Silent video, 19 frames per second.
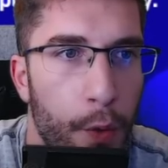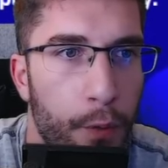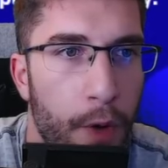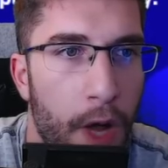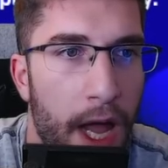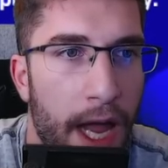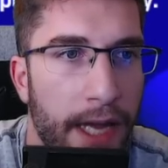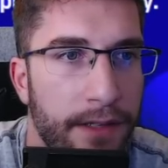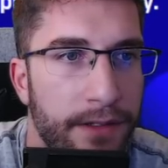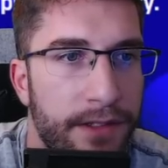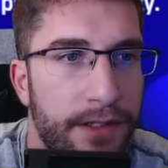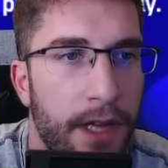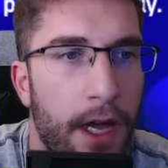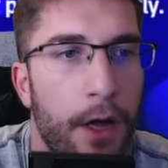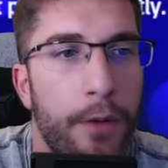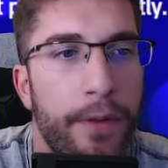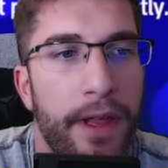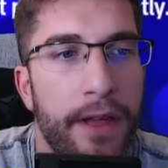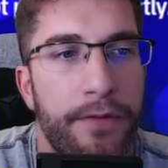Right,
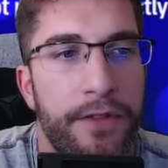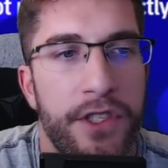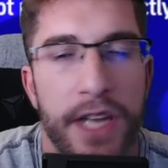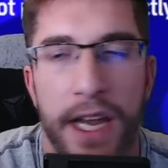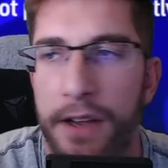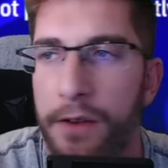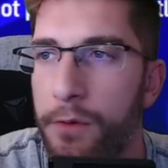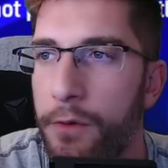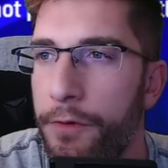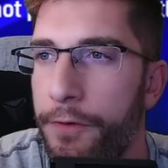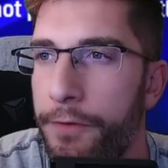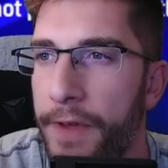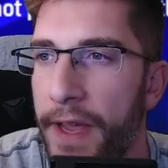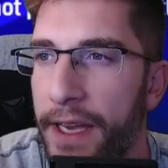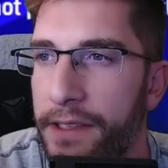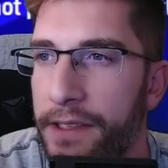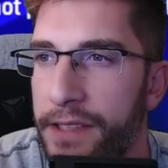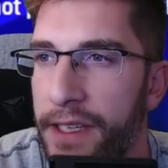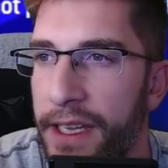so they've general
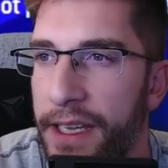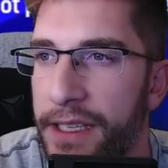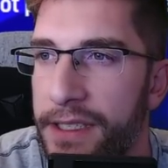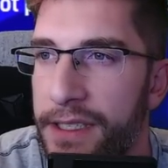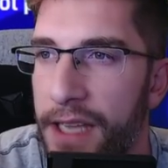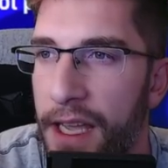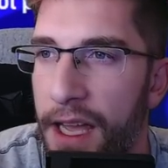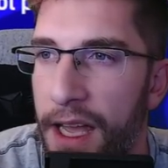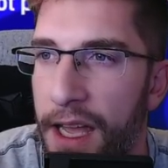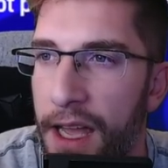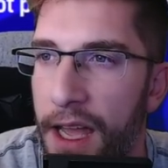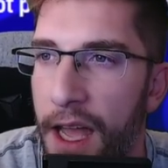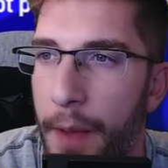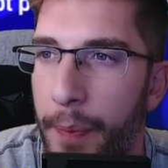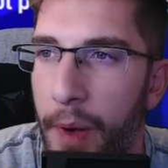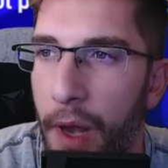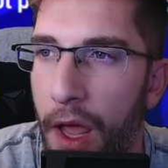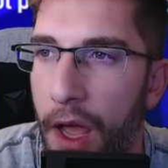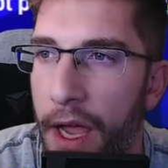fixes
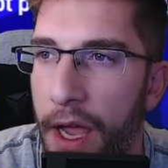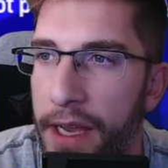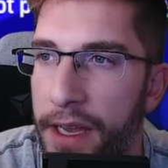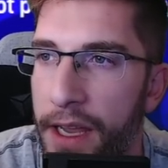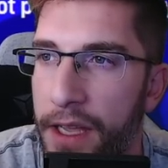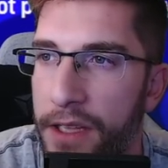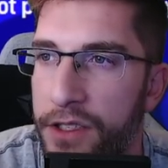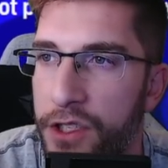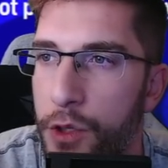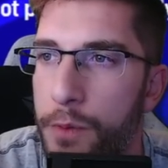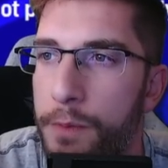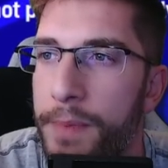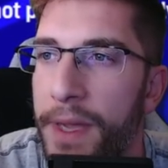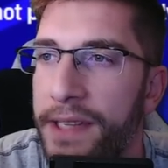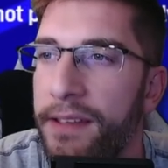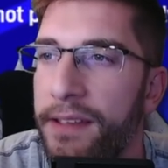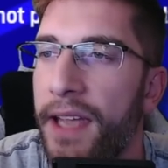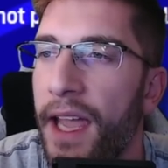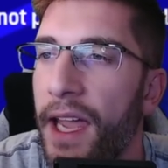applied to
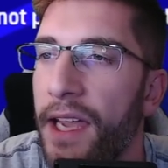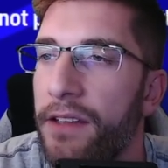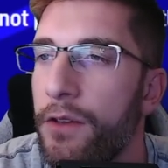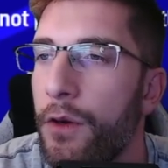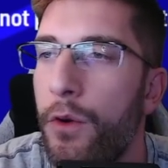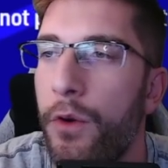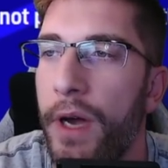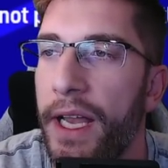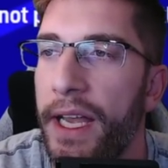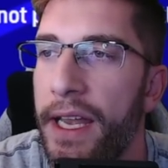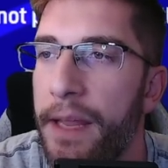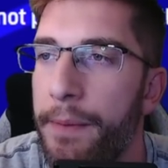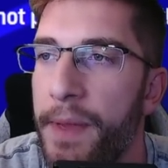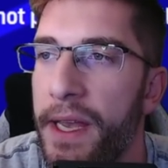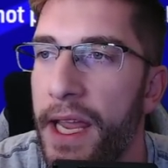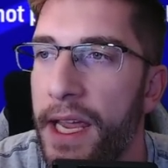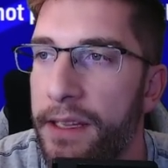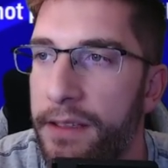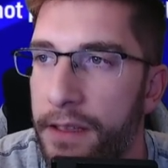mitigate or
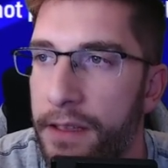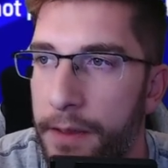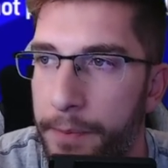eliminate